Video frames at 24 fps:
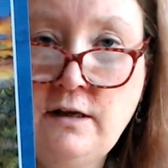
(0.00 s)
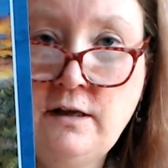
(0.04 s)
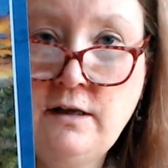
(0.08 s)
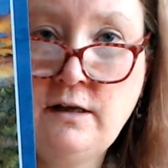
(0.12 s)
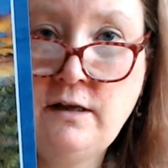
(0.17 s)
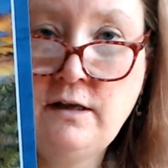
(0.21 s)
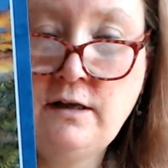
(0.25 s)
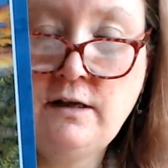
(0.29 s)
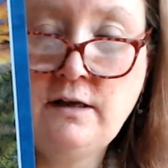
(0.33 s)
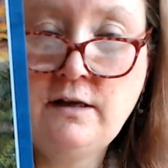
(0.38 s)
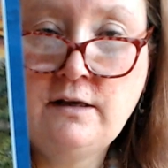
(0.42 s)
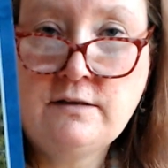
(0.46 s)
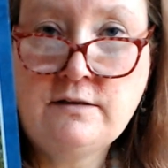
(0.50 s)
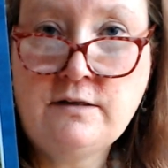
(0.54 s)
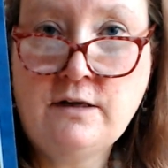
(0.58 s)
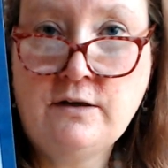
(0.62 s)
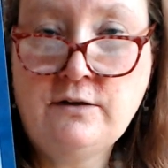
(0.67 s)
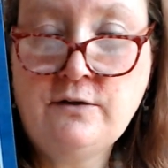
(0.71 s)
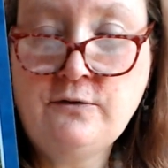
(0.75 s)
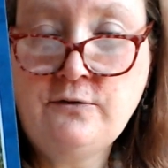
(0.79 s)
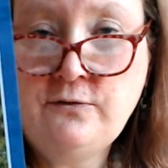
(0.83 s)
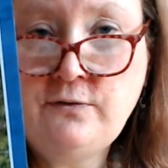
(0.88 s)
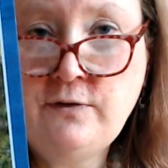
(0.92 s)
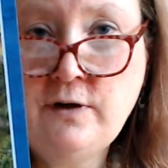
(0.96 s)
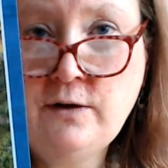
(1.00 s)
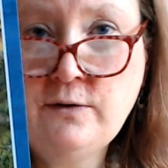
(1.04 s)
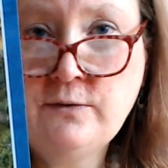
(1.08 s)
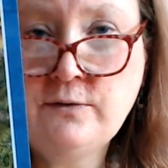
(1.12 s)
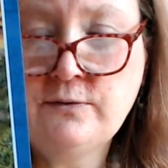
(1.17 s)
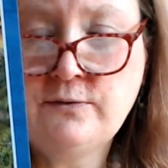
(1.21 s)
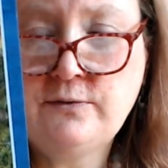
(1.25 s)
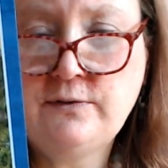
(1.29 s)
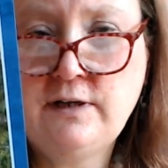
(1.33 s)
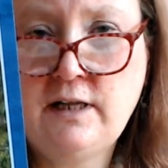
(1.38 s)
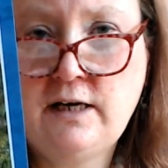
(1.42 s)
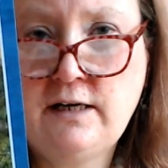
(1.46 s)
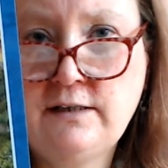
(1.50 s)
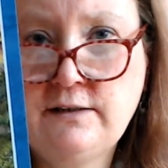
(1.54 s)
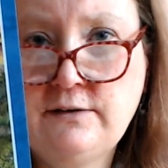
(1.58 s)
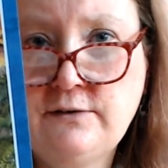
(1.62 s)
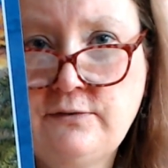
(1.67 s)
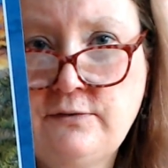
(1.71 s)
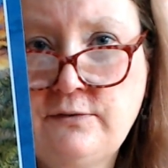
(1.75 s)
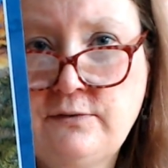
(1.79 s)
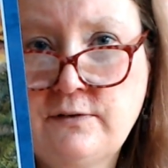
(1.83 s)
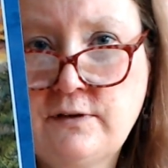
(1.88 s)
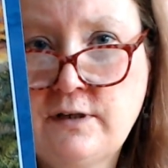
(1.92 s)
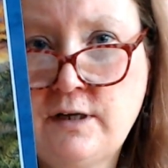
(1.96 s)
So the flow of life
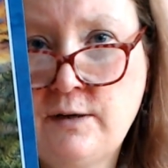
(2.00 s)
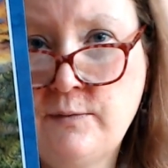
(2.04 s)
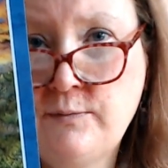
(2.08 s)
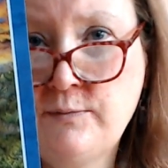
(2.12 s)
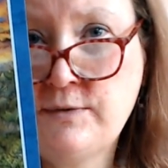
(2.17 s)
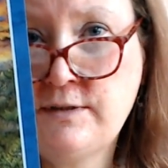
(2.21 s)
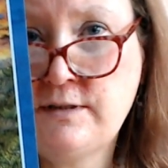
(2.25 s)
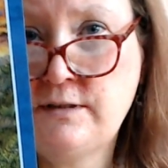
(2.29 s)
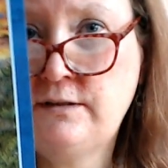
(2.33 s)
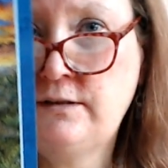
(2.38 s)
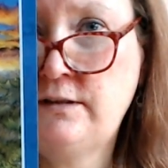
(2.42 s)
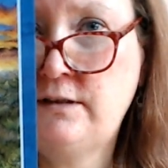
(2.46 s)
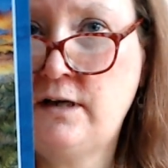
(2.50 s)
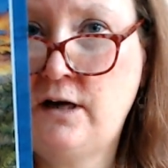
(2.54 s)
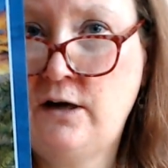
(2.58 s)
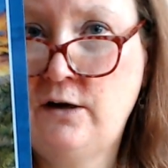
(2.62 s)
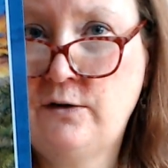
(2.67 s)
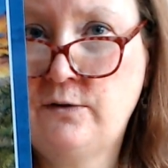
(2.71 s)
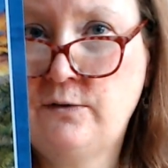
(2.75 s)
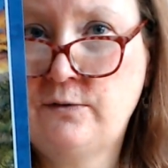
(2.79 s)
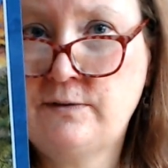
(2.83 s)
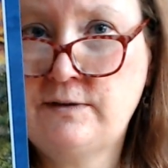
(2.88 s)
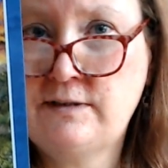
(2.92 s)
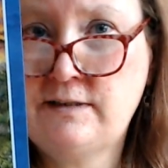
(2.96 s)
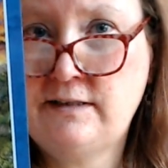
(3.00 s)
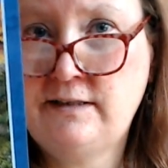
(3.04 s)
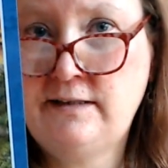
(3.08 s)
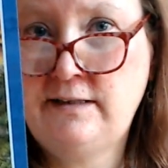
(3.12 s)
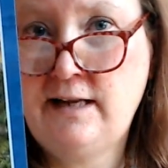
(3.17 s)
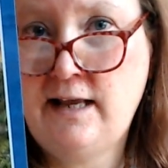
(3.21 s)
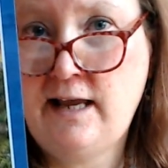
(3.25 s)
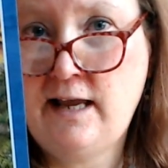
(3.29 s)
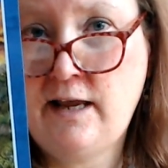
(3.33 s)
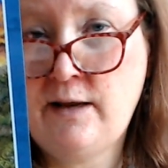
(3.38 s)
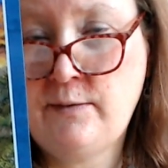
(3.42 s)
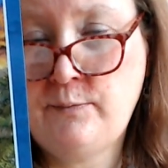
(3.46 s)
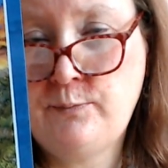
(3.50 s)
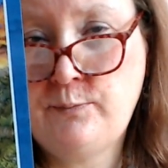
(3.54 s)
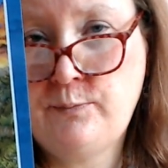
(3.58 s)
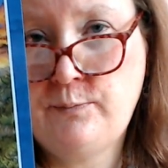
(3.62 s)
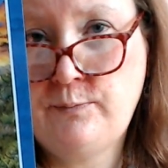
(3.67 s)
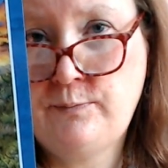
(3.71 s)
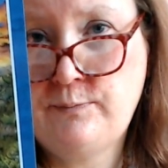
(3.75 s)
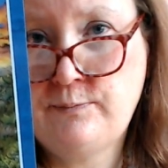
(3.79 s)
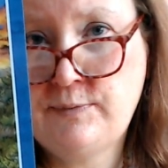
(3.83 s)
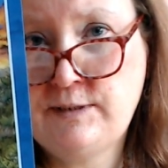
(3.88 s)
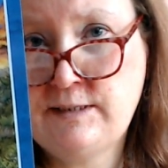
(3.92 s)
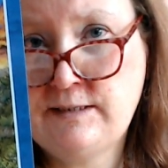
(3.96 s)
comes and goes in
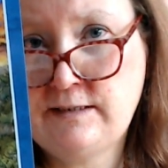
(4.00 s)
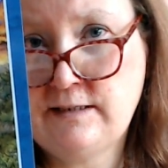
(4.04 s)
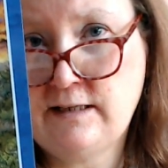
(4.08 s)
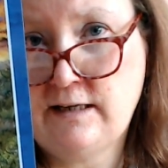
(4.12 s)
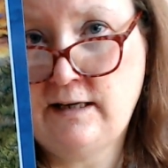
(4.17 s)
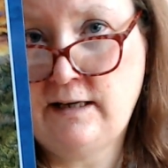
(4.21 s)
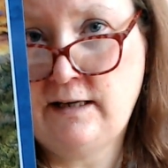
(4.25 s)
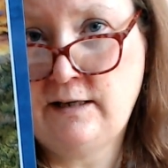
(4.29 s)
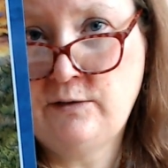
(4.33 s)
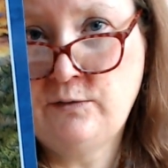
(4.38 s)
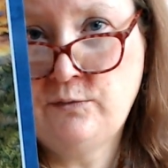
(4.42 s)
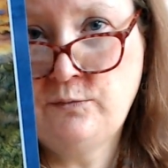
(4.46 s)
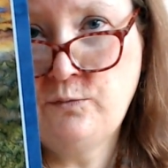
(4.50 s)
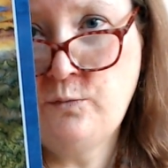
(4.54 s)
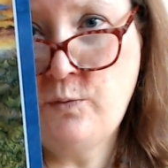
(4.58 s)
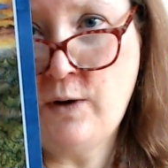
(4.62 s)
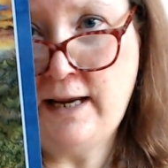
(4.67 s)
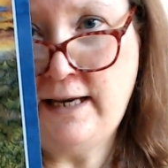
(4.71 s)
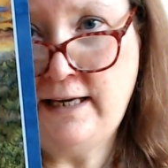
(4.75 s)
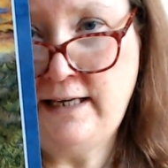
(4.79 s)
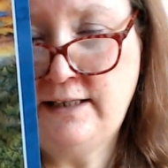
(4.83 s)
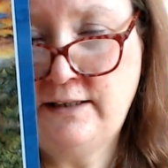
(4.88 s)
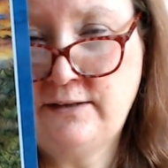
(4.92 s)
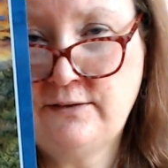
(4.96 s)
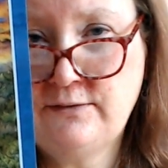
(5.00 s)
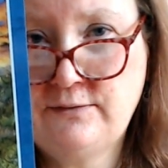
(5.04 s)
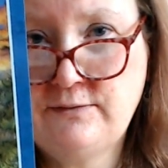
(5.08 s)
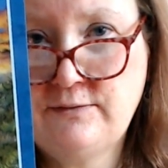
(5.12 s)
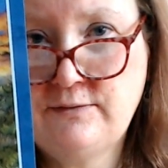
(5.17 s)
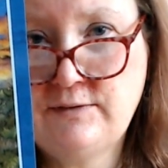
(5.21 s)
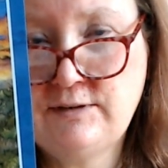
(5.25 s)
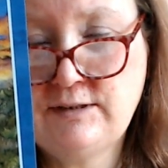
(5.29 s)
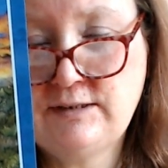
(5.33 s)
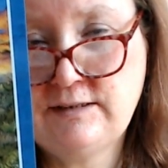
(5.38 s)
ebbs and waves.